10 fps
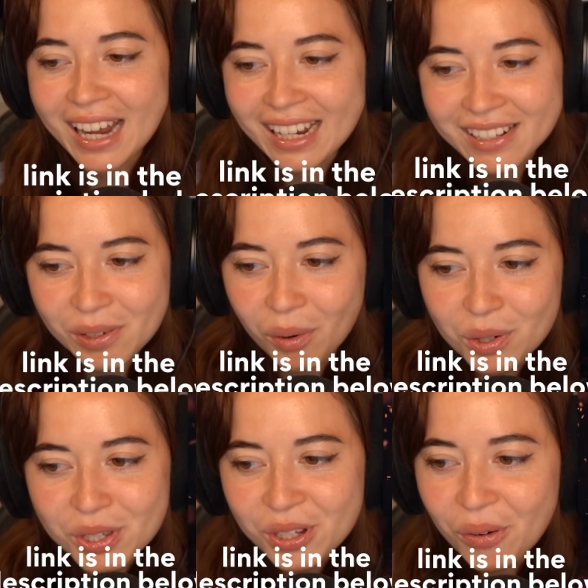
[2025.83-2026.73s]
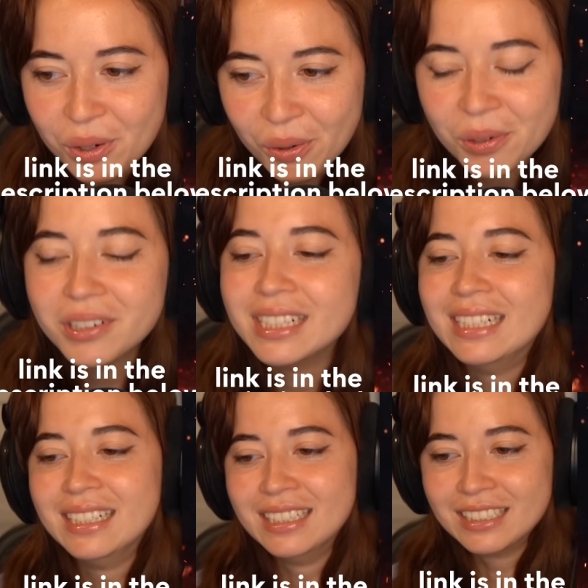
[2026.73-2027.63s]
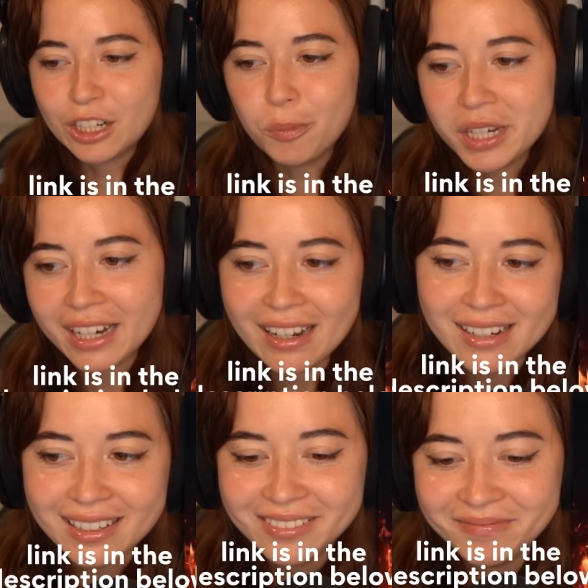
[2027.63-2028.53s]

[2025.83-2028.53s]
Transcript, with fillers: Ants are so cool. Go be an ant.